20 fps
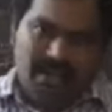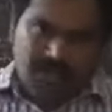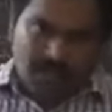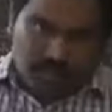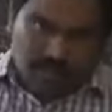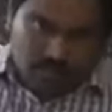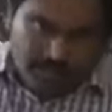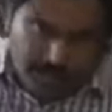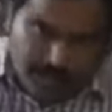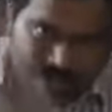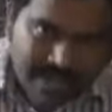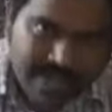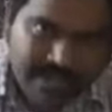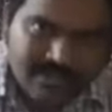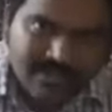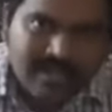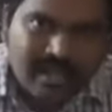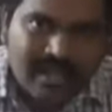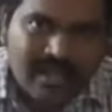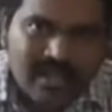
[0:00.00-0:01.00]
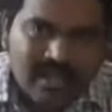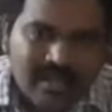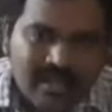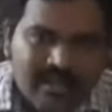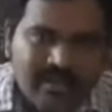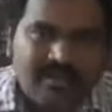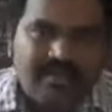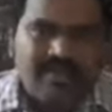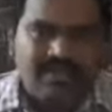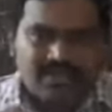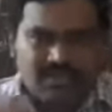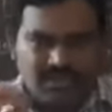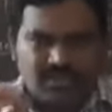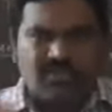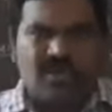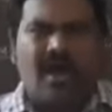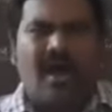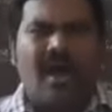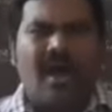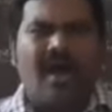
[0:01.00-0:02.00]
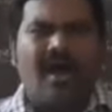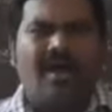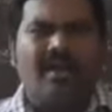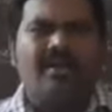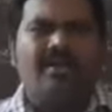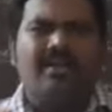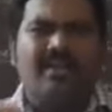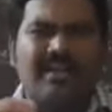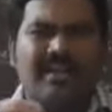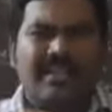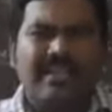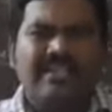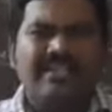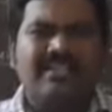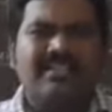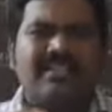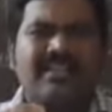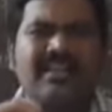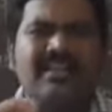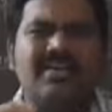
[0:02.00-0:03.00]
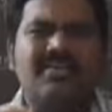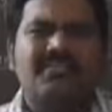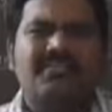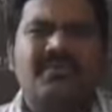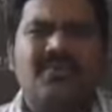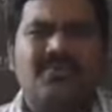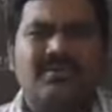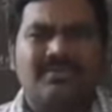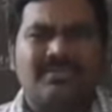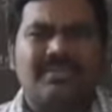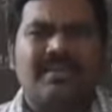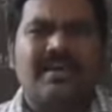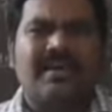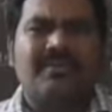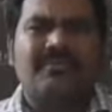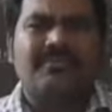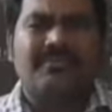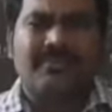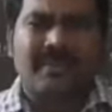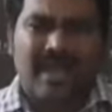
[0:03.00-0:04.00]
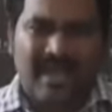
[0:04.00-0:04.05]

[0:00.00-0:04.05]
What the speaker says: to break the strong inter-ionic force of